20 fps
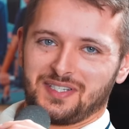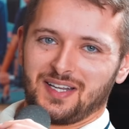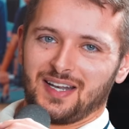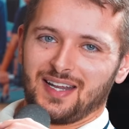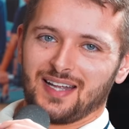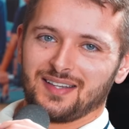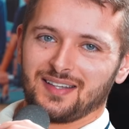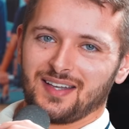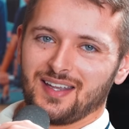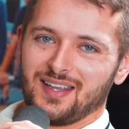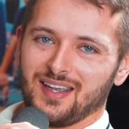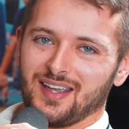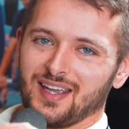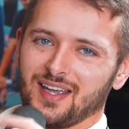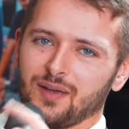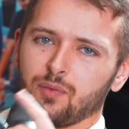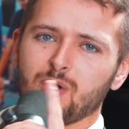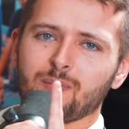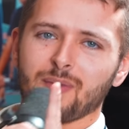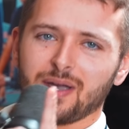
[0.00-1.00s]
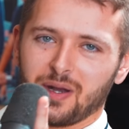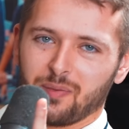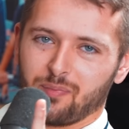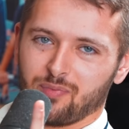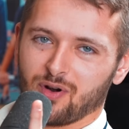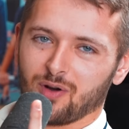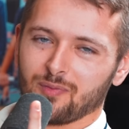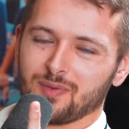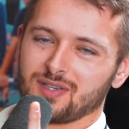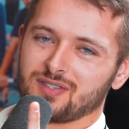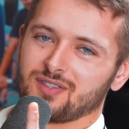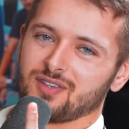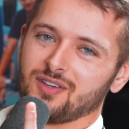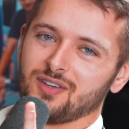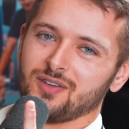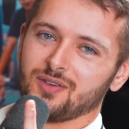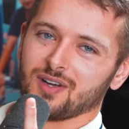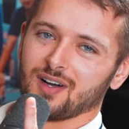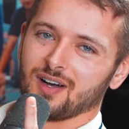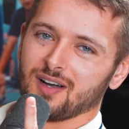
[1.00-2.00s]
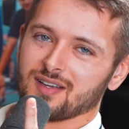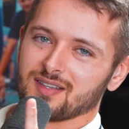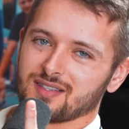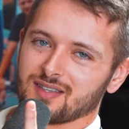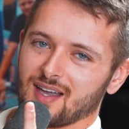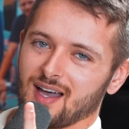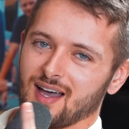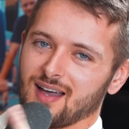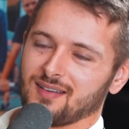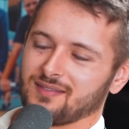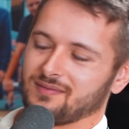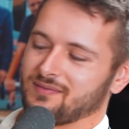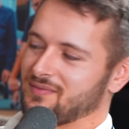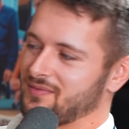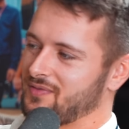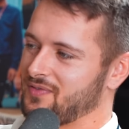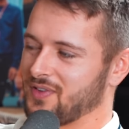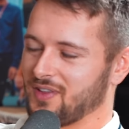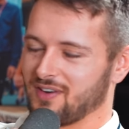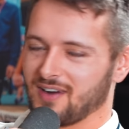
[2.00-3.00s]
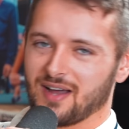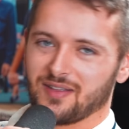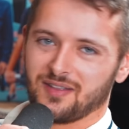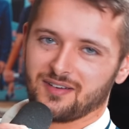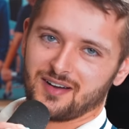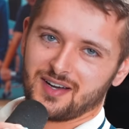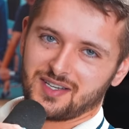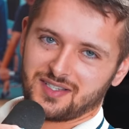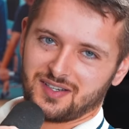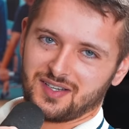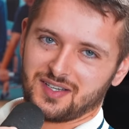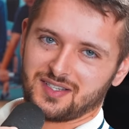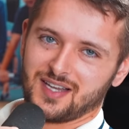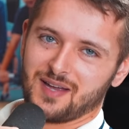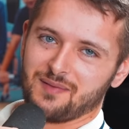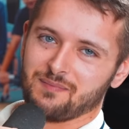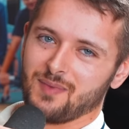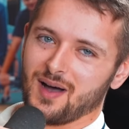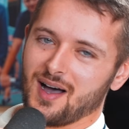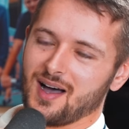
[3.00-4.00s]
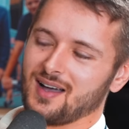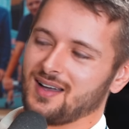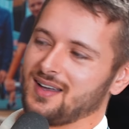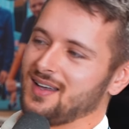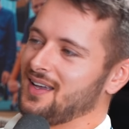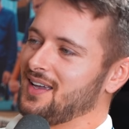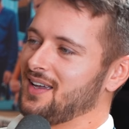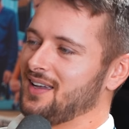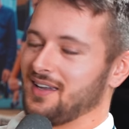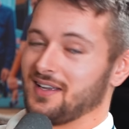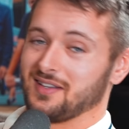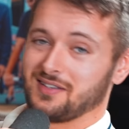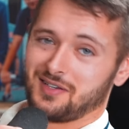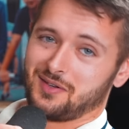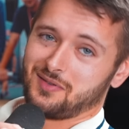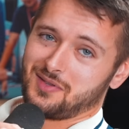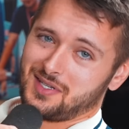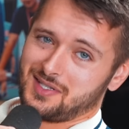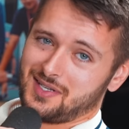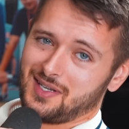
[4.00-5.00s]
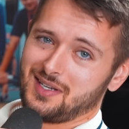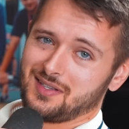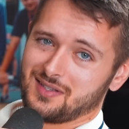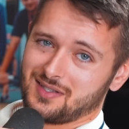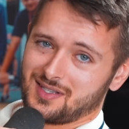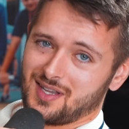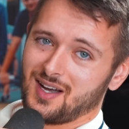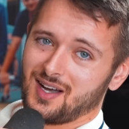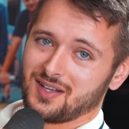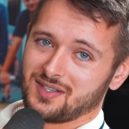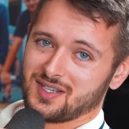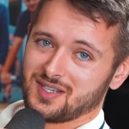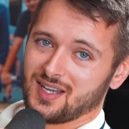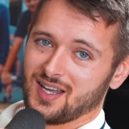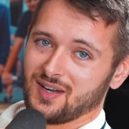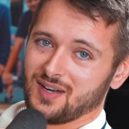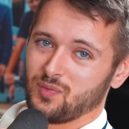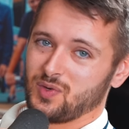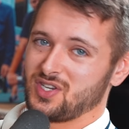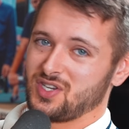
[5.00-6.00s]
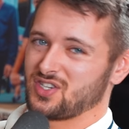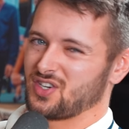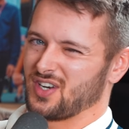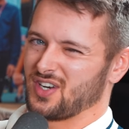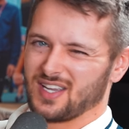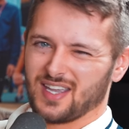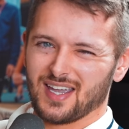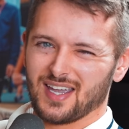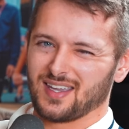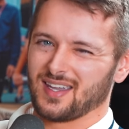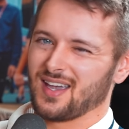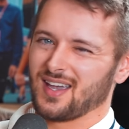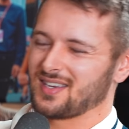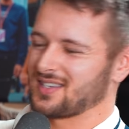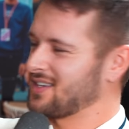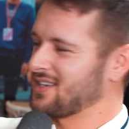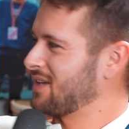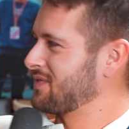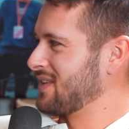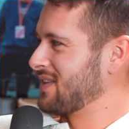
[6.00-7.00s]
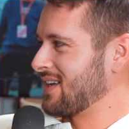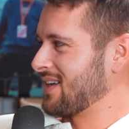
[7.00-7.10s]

to the end of the year. We made a promise to you guys that for throughout the rest of December until the season starts again, we're just going to get guest after